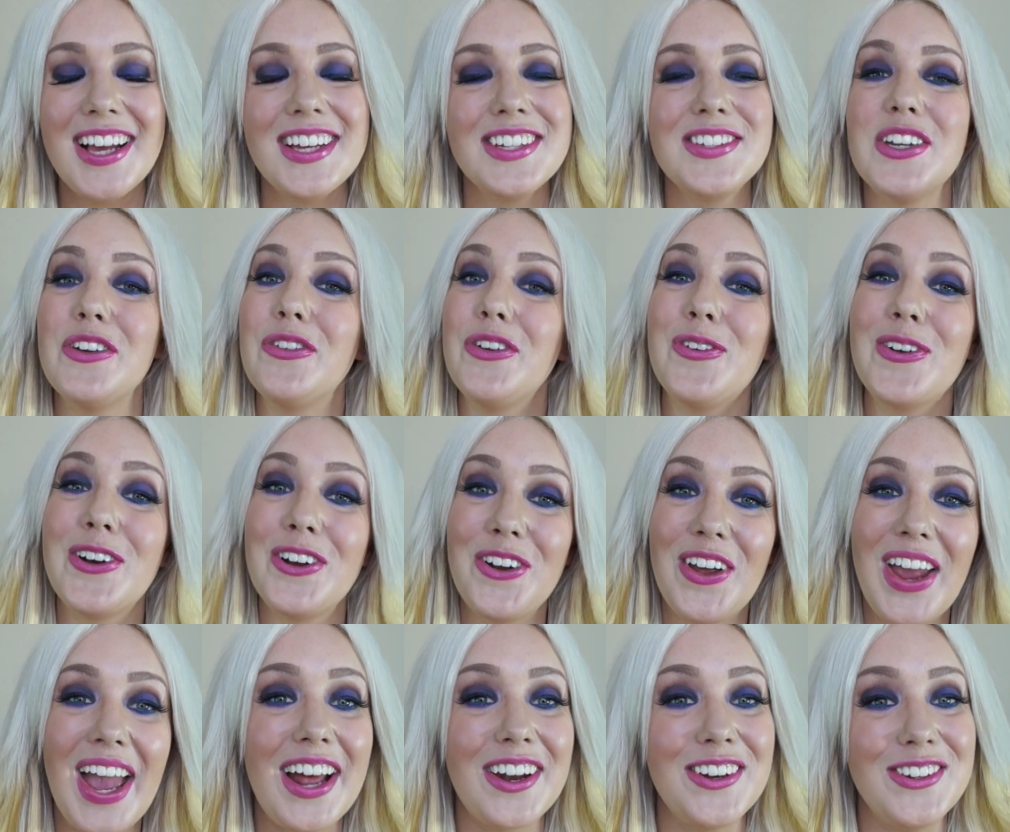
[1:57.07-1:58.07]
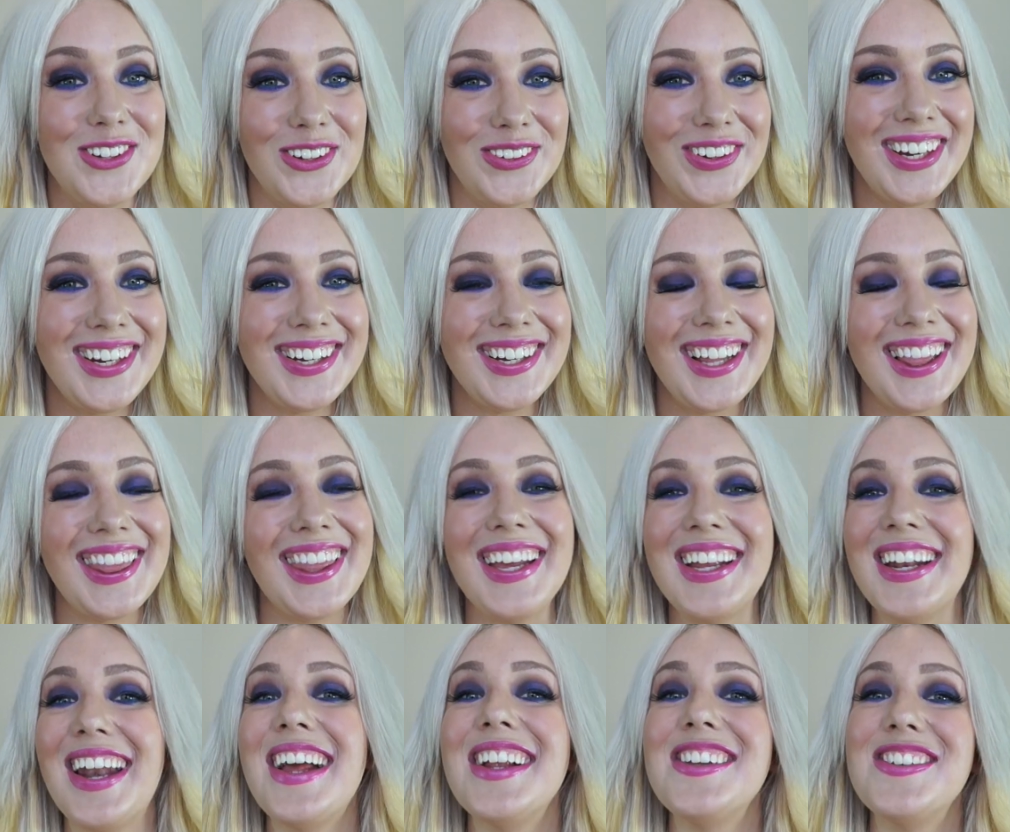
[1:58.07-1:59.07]
So if you want to know how to do it,
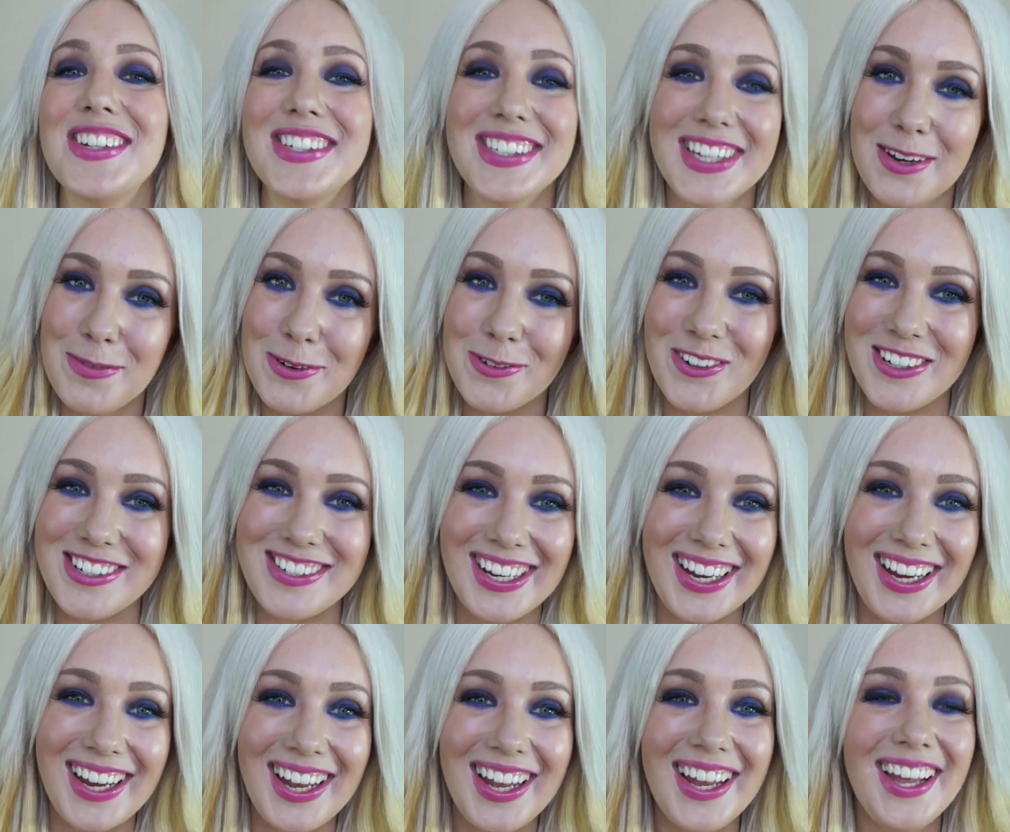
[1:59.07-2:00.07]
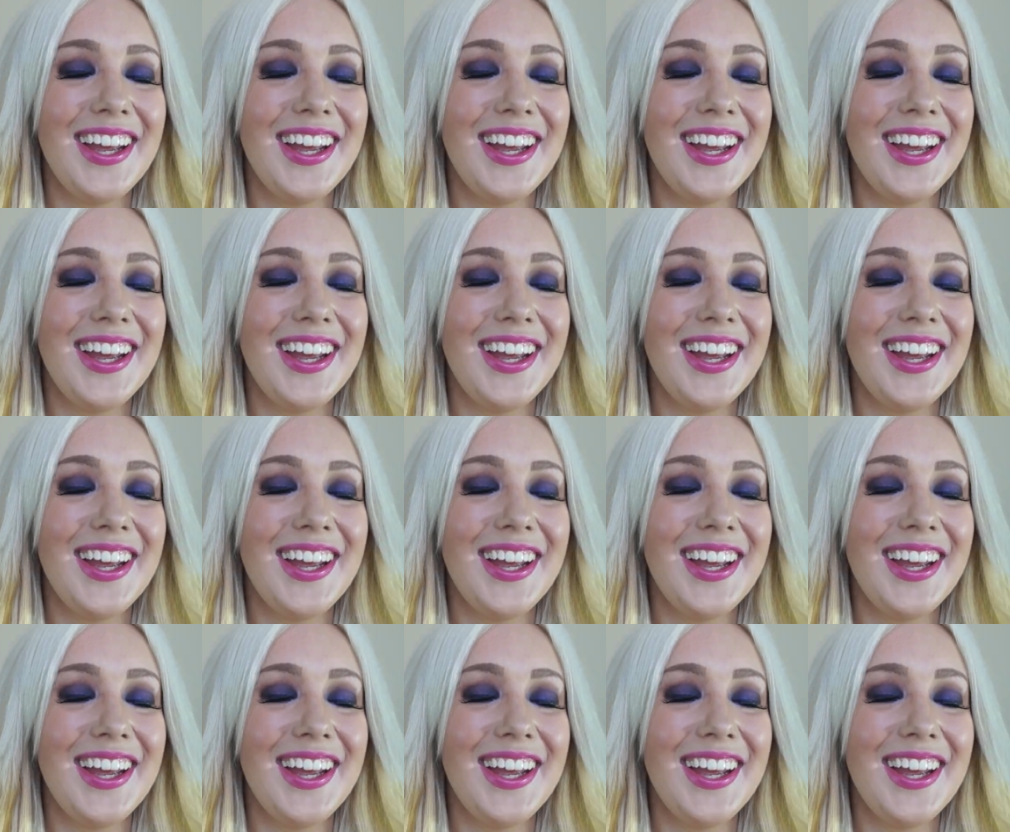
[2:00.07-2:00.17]
then just keep on watching.